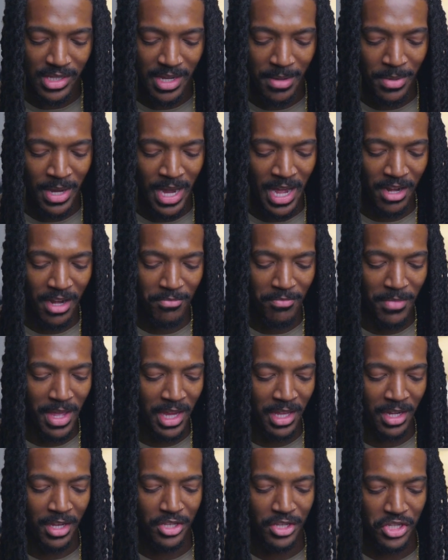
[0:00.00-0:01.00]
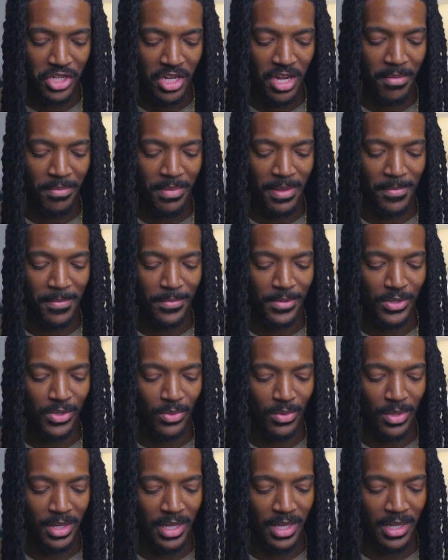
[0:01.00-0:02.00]
I'm kind of making a jump in
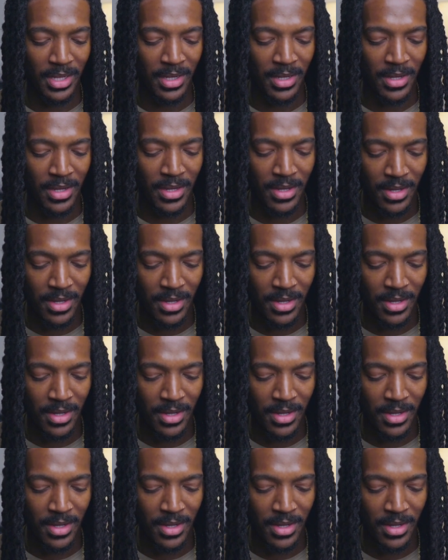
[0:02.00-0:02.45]
between